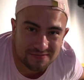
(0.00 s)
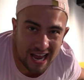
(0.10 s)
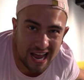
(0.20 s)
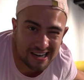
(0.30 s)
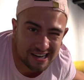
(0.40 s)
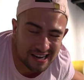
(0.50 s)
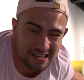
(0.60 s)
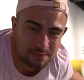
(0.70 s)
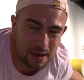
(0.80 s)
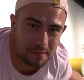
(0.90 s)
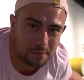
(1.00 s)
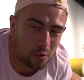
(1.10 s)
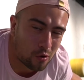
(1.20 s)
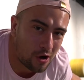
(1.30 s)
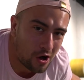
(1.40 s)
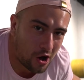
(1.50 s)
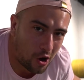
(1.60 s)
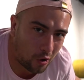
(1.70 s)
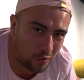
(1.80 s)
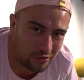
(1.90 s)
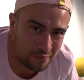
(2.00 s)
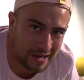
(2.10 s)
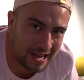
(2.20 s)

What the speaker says: 10 years, maybe more, older than me.